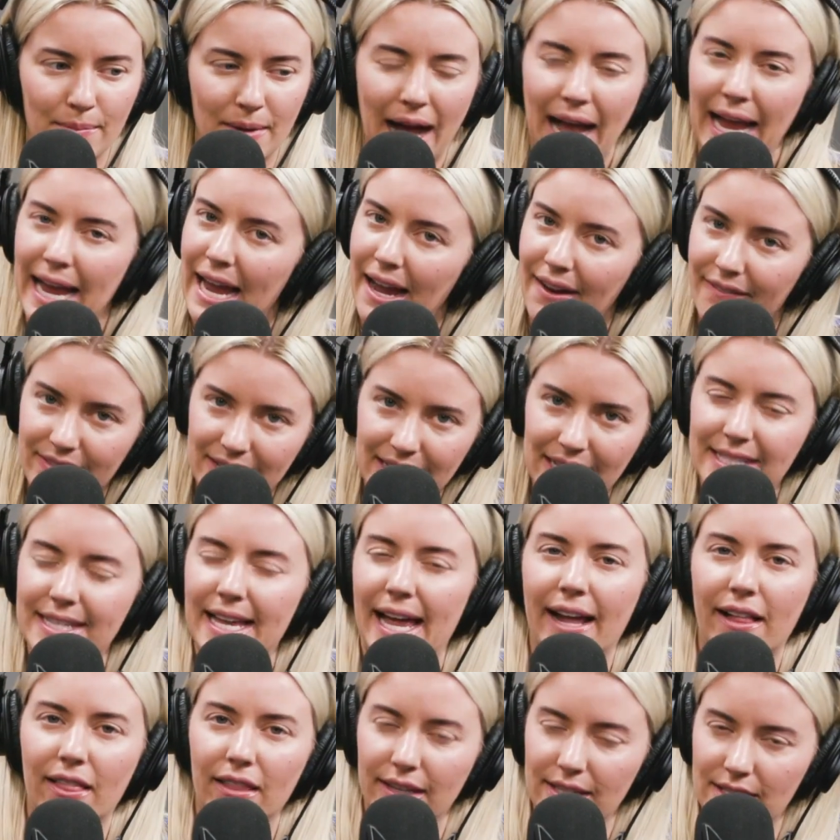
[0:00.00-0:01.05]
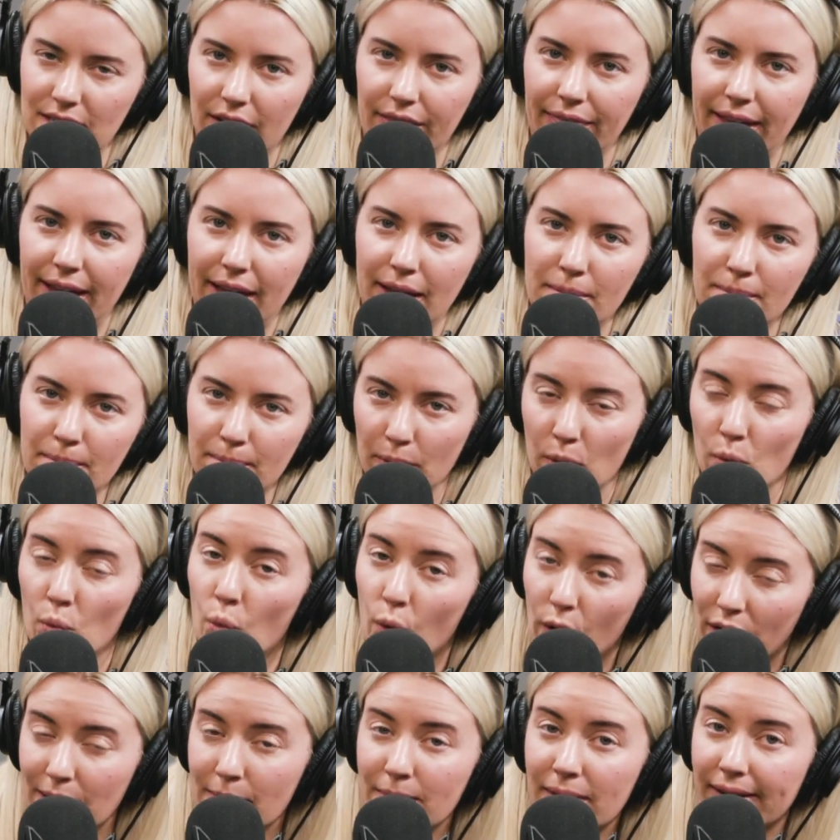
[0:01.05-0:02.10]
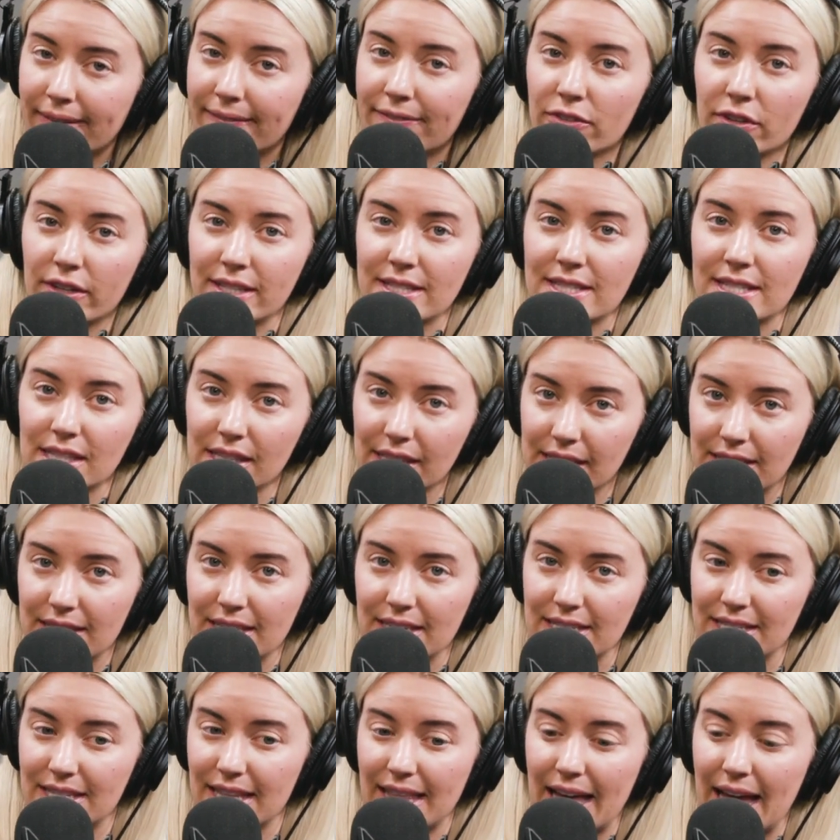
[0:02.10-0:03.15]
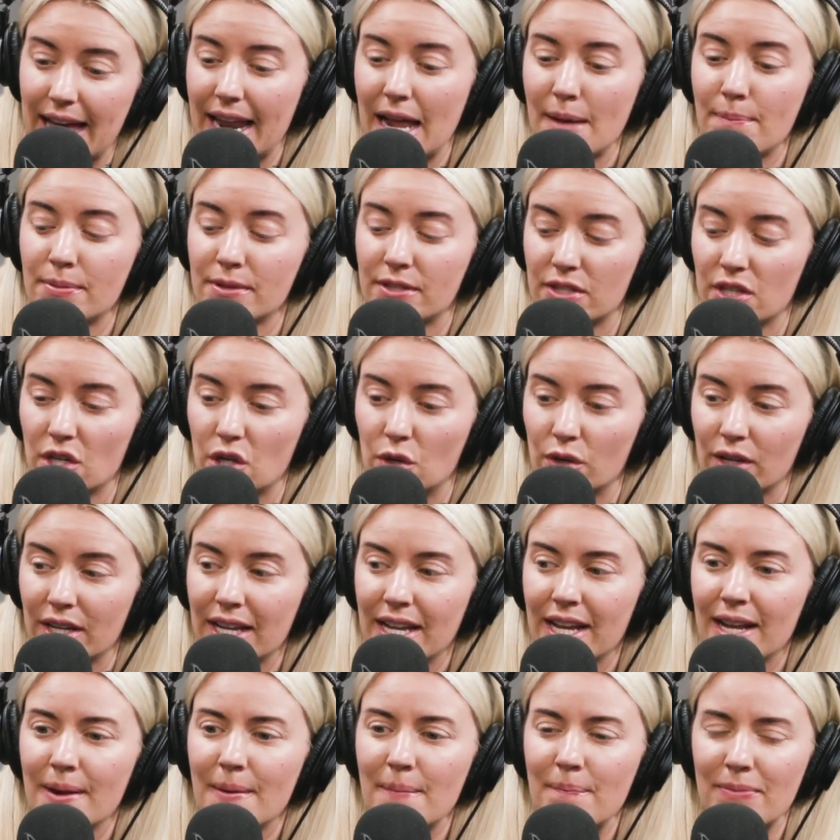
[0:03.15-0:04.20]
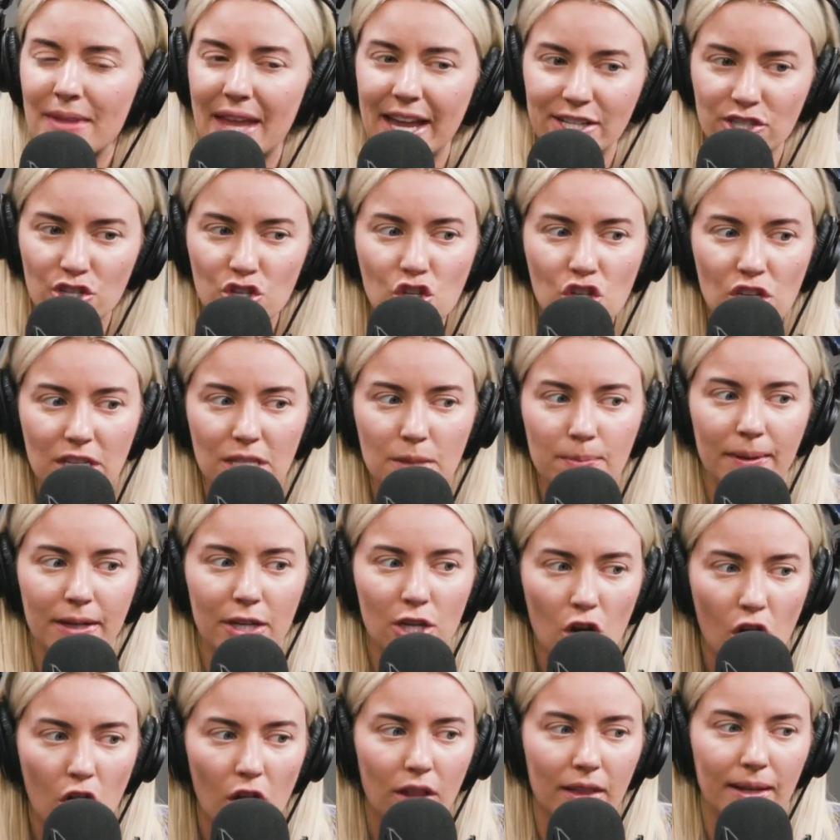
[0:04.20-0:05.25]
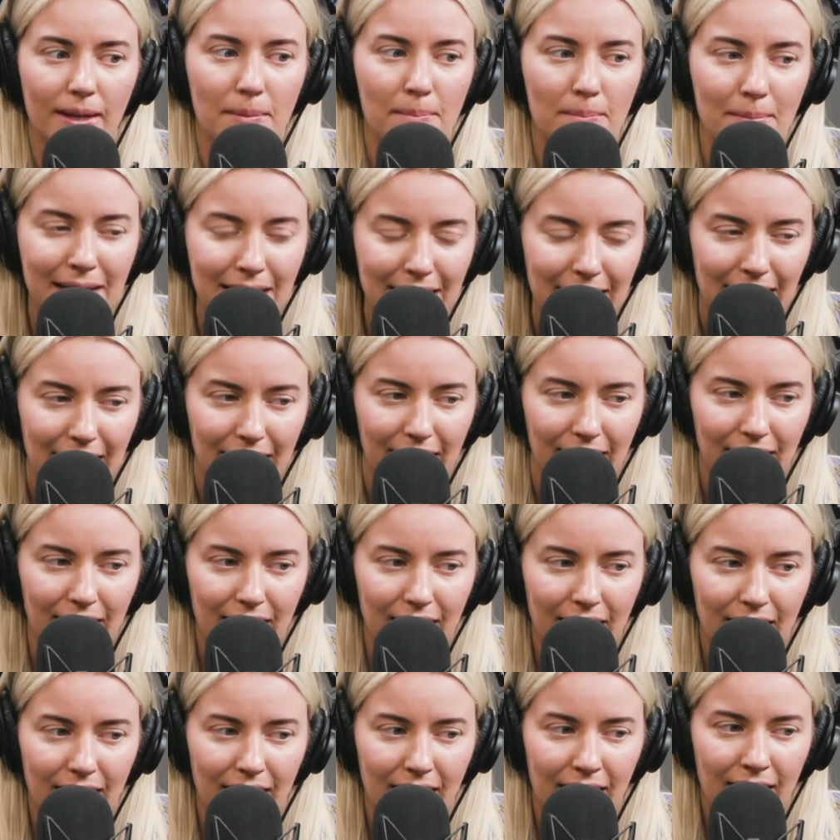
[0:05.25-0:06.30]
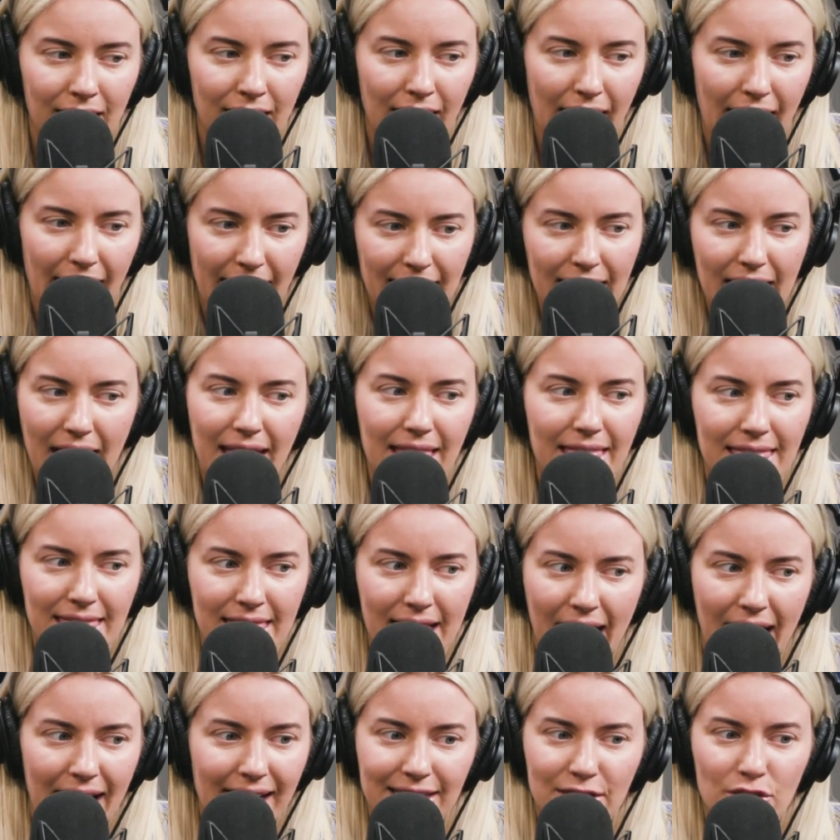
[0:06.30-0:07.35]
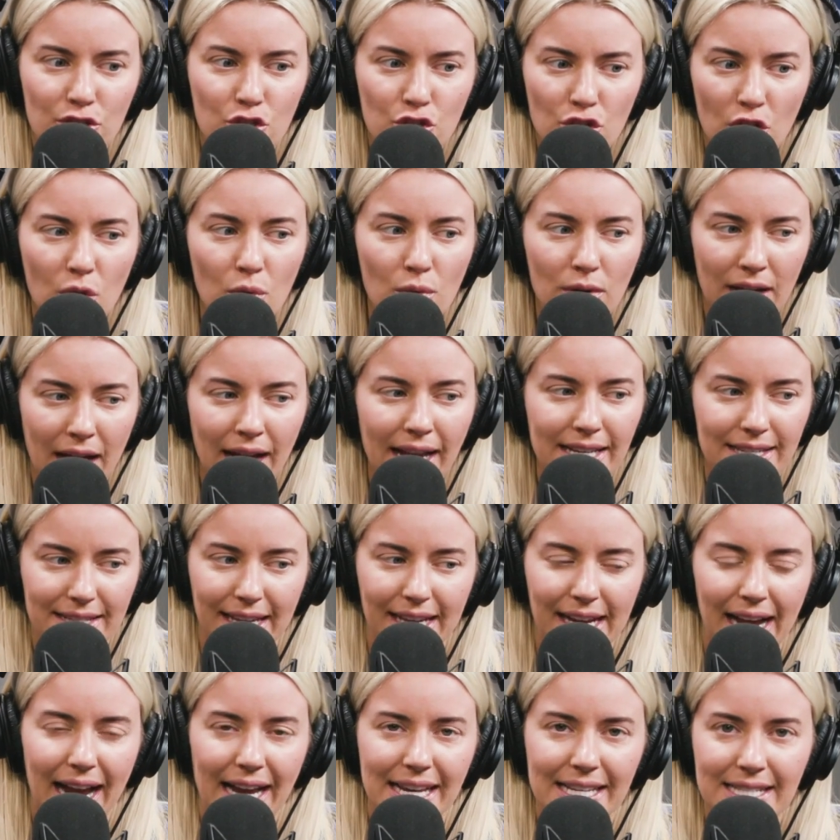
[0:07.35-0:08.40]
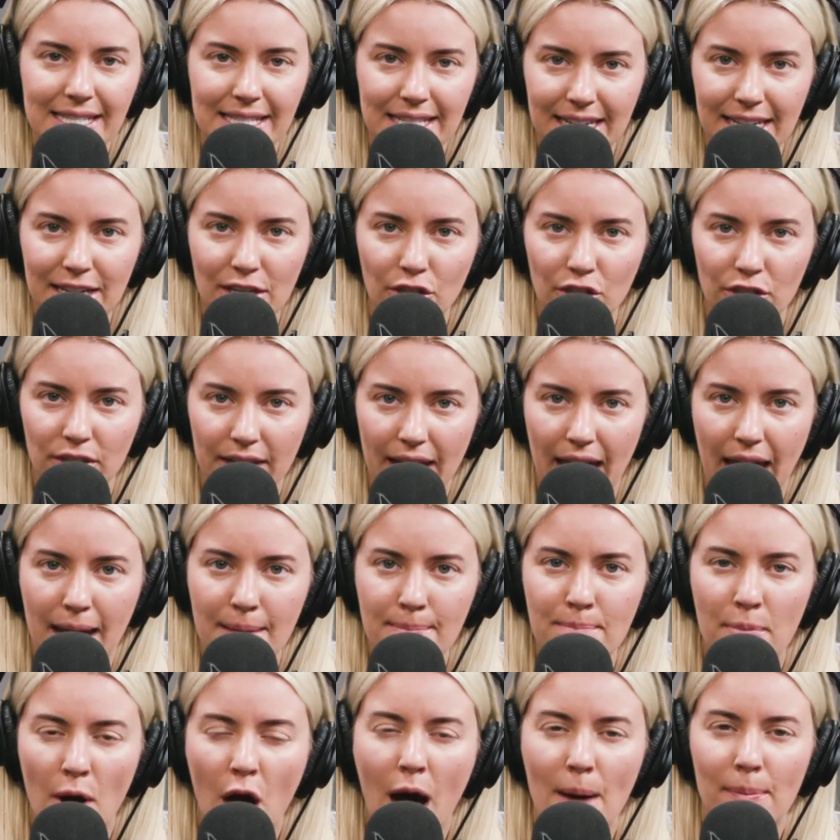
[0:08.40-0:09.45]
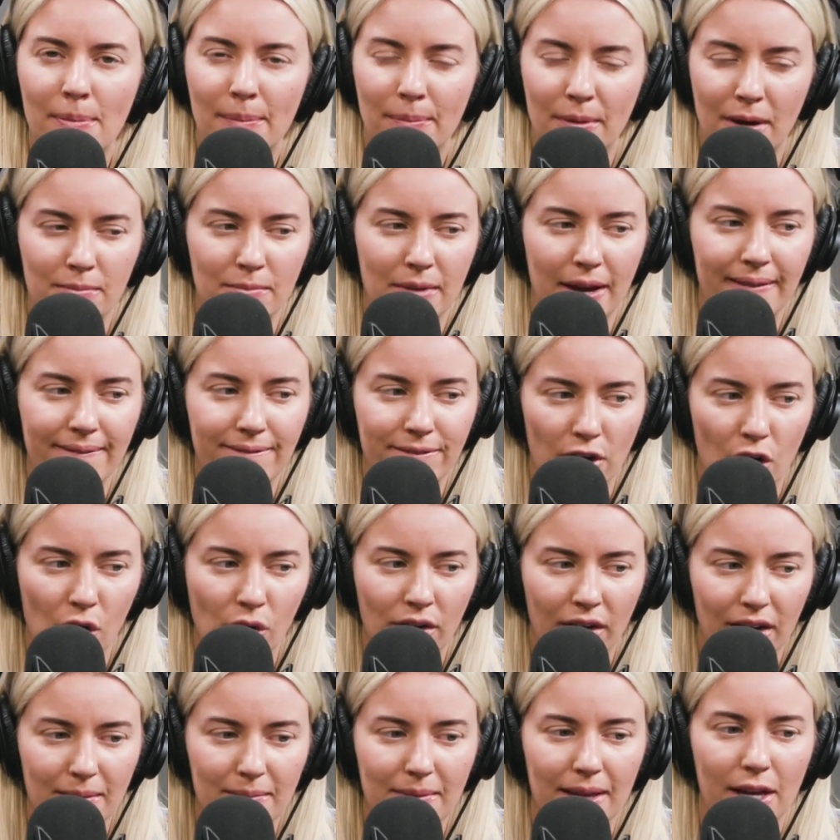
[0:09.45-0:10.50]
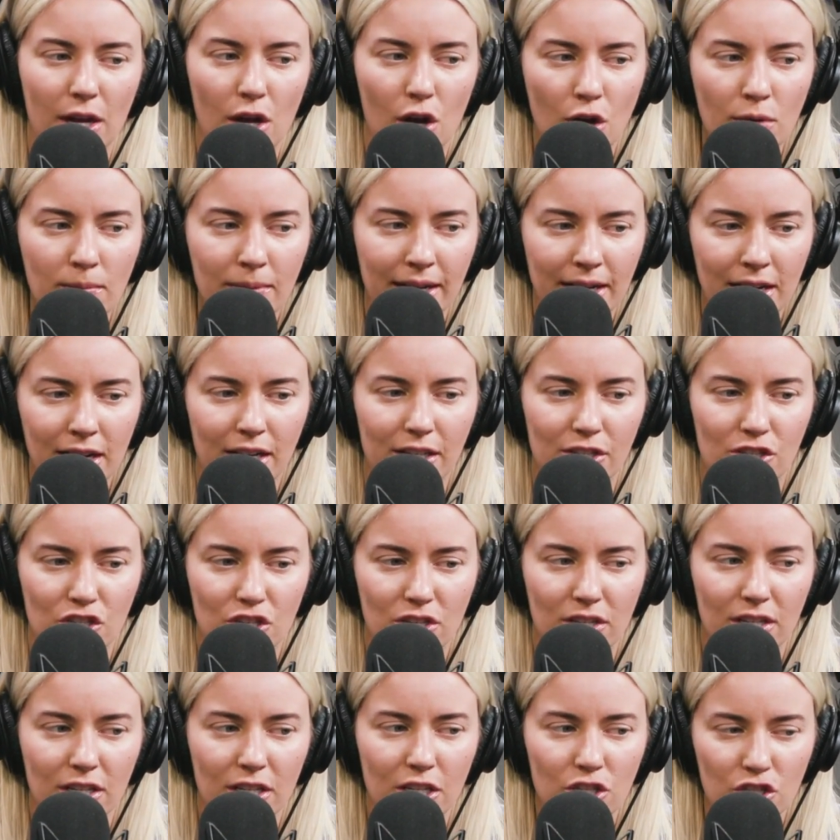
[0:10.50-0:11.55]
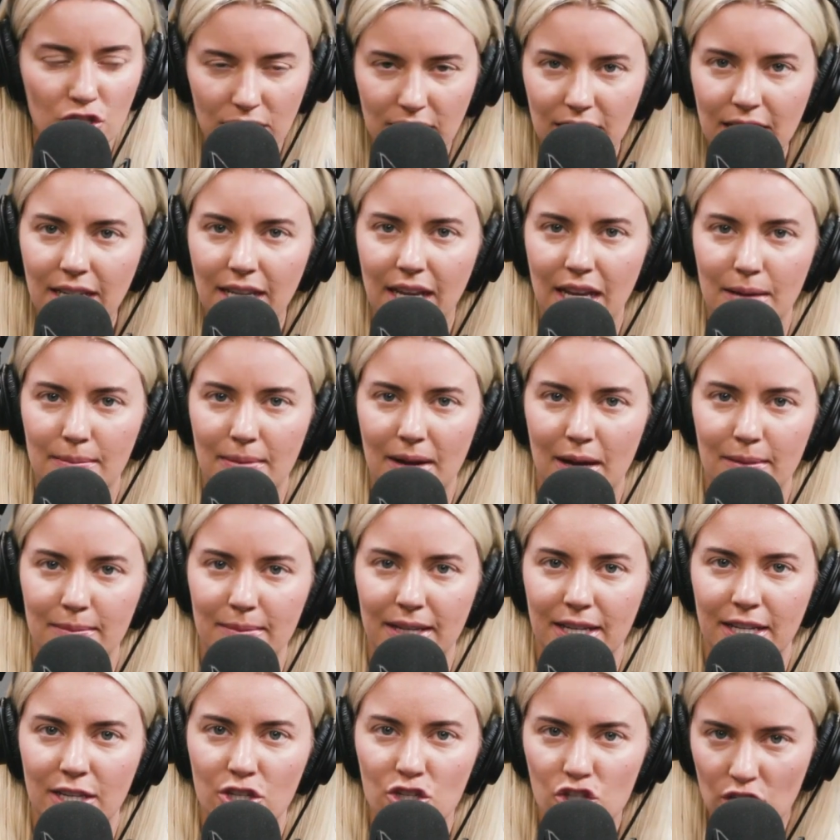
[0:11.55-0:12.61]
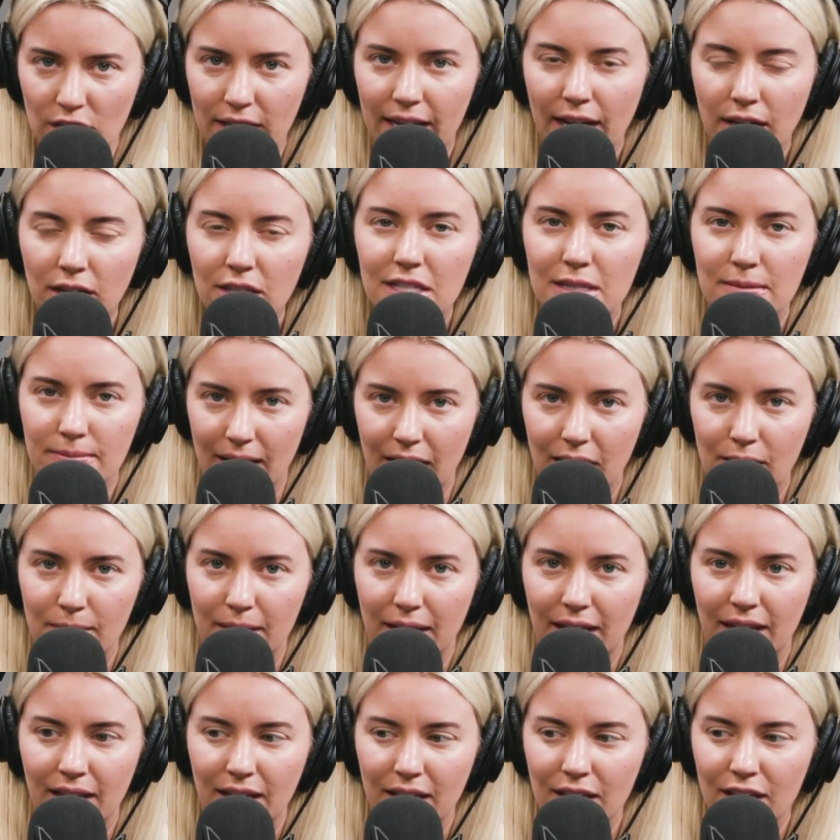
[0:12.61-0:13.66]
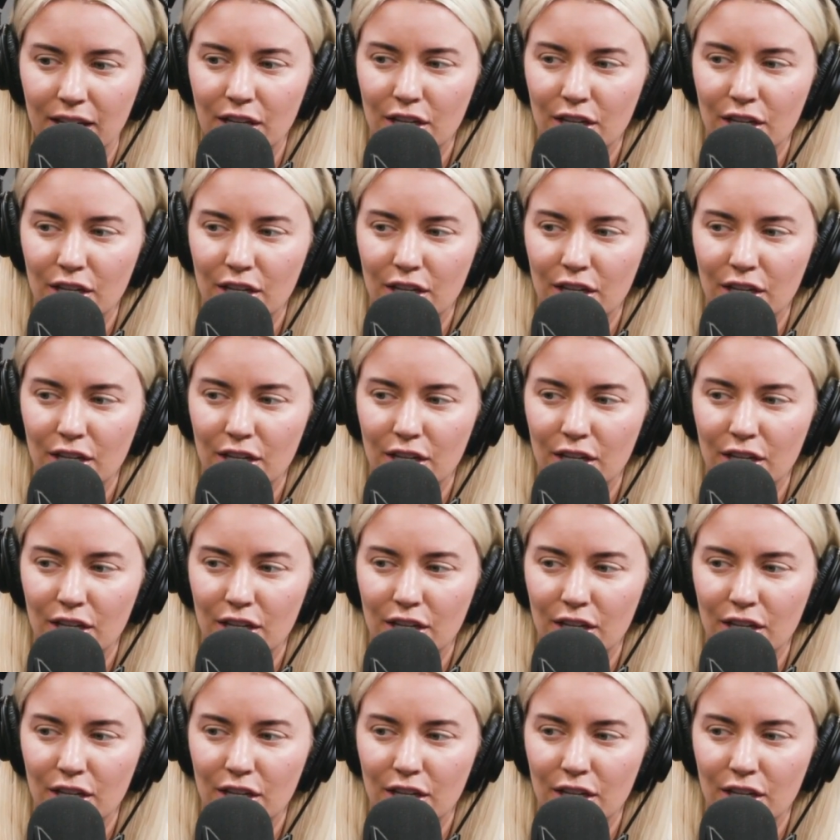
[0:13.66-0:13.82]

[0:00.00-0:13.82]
I haven't exactly done that. But one of my friends listened to that episode, and she's been calling me. And it's so nice. Like, I see her name pop up on my phone, and I'm like, oh, my gosh, she's thinking about me. She cares about me.